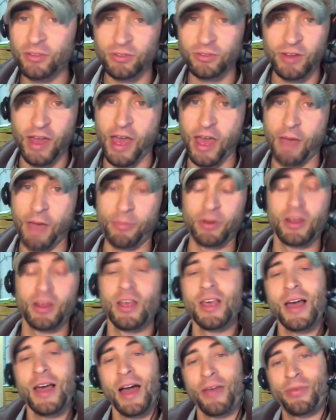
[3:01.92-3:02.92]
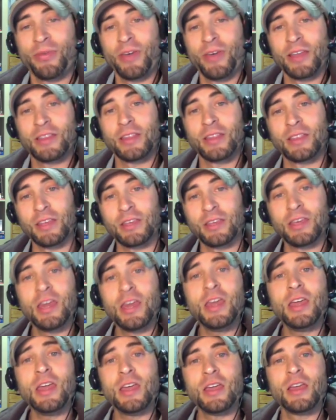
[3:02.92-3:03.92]
to happen. I think that the
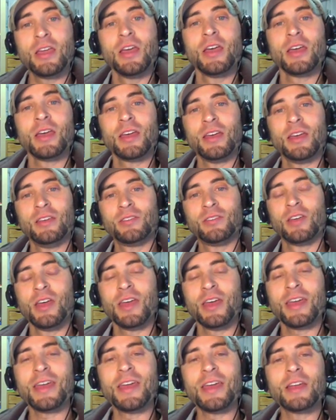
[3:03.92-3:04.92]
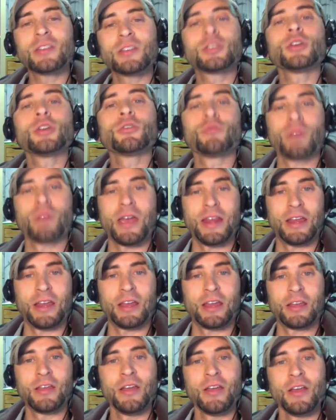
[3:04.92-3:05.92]
key is
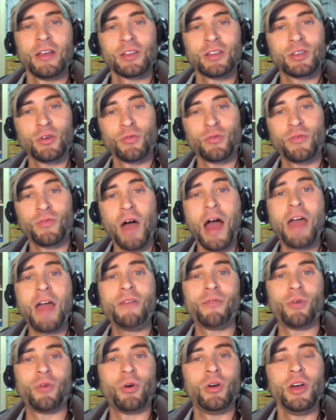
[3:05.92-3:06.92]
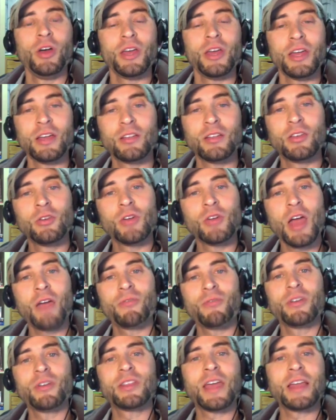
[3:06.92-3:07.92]
integrating survival into your
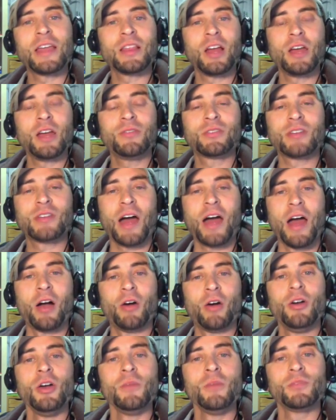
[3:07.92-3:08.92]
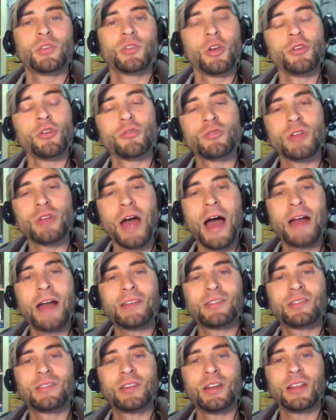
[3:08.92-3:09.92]
everyday lifestyle, so you're not
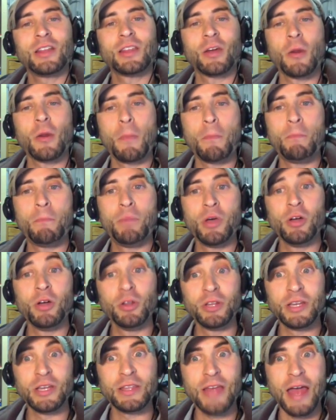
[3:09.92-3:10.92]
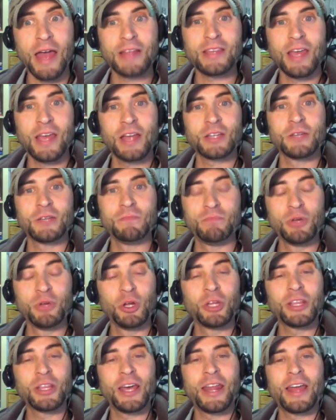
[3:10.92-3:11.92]
sitting there building that tension,
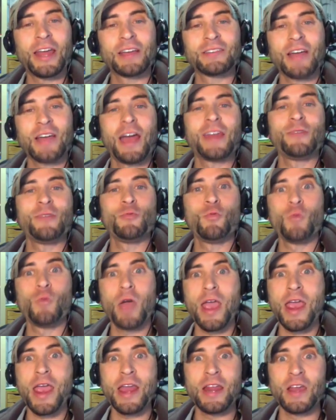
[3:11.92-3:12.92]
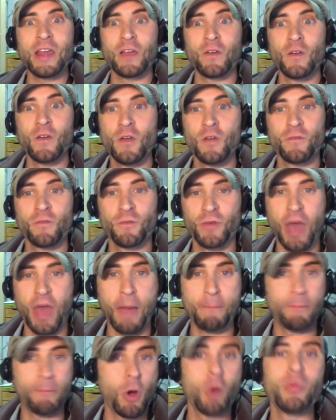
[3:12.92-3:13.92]
building that anxiety, waiting for
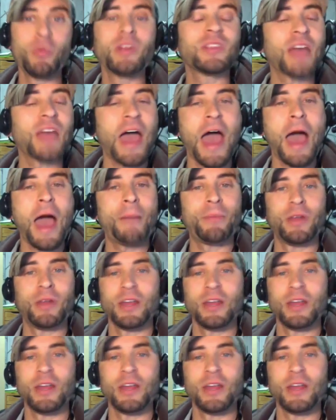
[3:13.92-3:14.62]
that moment to happen.